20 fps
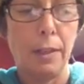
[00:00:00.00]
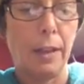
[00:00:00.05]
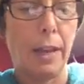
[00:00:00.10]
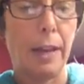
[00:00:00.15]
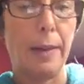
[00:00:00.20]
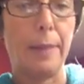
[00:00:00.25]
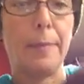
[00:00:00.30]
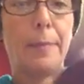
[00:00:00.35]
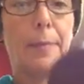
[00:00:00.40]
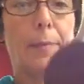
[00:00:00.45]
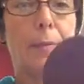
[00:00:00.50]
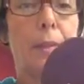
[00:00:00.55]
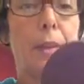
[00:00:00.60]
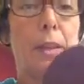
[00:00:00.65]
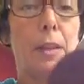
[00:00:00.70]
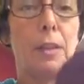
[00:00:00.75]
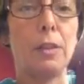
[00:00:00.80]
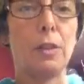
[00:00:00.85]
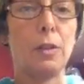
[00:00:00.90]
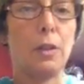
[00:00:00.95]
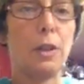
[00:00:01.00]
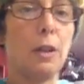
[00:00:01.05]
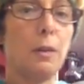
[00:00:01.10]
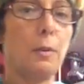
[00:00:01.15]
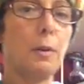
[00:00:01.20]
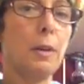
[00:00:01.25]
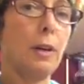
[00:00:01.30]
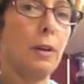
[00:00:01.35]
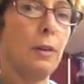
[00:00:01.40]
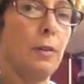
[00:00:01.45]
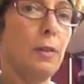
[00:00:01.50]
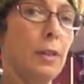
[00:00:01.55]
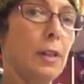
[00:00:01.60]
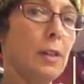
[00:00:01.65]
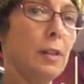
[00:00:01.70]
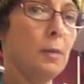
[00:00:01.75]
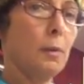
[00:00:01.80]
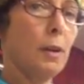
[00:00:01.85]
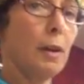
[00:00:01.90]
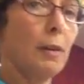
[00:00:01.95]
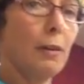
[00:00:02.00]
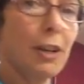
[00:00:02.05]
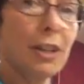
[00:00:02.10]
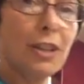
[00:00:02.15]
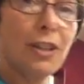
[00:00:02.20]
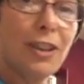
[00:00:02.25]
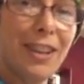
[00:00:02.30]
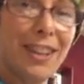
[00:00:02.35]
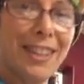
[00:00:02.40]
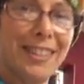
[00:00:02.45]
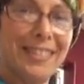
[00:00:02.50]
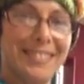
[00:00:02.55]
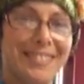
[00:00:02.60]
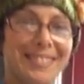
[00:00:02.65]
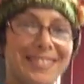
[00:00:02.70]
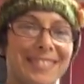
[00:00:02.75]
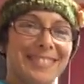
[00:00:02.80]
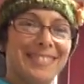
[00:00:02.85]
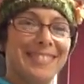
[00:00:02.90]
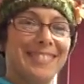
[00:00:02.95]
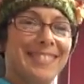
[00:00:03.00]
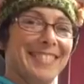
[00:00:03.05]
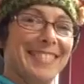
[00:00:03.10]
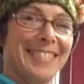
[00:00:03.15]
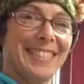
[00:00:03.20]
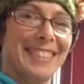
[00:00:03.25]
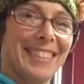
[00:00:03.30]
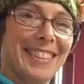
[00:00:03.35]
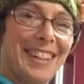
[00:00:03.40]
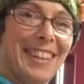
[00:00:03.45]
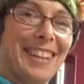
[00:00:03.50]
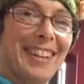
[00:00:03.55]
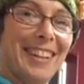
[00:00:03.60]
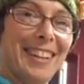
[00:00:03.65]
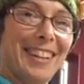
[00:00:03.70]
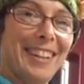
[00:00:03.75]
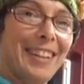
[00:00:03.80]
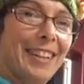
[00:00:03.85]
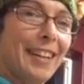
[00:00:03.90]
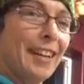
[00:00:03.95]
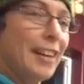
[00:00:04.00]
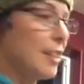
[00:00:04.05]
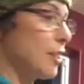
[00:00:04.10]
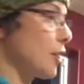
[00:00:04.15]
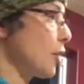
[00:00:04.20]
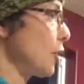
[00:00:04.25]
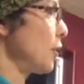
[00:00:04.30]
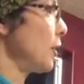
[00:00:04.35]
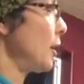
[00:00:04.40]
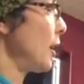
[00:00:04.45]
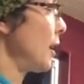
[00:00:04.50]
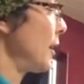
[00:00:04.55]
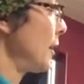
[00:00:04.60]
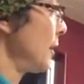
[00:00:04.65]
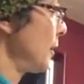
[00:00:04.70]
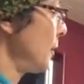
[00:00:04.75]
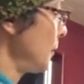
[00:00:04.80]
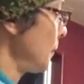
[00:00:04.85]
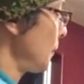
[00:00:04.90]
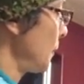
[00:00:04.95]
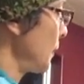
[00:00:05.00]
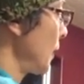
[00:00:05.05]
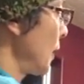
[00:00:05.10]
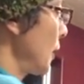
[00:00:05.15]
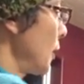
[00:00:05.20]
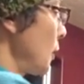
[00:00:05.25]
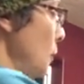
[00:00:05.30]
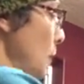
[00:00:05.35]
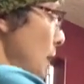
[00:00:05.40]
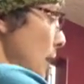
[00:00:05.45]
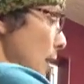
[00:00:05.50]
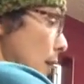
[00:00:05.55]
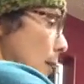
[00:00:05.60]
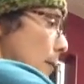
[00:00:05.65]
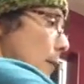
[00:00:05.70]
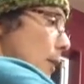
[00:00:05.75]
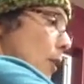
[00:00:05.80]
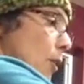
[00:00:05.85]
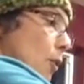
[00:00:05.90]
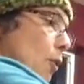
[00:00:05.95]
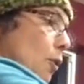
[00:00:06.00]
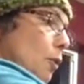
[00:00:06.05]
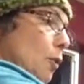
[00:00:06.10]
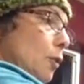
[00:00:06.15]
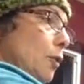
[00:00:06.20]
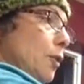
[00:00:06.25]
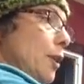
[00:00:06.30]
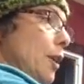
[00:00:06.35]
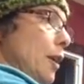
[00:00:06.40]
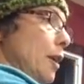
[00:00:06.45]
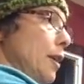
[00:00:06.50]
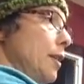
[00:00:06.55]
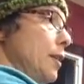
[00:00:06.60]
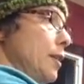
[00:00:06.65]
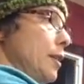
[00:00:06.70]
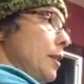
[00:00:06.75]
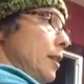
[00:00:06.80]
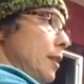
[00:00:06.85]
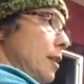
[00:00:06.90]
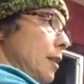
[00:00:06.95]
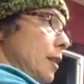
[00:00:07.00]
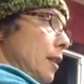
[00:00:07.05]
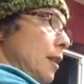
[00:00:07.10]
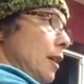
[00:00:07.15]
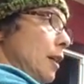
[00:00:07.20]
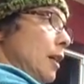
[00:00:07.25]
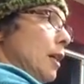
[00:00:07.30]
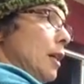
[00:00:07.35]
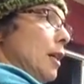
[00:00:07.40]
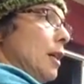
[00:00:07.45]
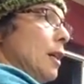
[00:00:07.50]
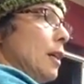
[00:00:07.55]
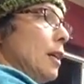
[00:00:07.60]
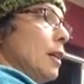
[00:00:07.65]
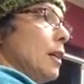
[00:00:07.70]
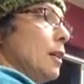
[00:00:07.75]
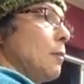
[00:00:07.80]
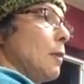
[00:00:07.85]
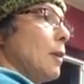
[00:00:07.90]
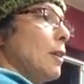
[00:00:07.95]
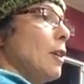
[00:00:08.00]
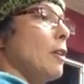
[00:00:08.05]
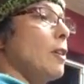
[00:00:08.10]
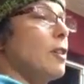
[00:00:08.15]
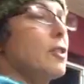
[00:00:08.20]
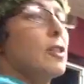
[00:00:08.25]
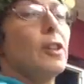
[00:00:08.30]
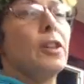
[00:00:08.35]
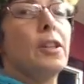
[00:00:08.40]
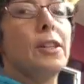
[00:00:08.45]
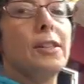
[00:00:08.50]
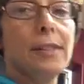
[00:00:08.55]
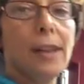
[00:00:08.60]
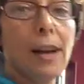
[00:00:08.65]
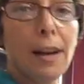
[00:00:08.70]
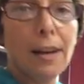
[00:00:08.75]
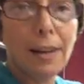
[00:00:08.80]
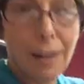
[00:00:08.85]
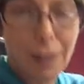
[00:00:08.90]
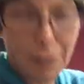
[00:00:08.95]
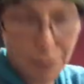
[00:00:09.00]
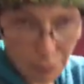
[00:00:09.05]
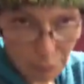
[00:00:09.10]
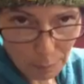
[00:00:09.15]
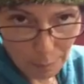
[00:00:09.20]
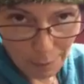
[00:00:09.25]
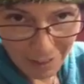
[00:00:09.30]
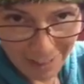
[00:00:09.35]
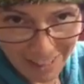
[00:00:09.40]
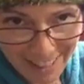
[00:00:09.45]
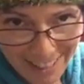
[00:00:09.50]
Okay, so here we go. This is what I want to show you. Ta-da! So the way that I'm going to hold this, my knuckles are inside, and if your mug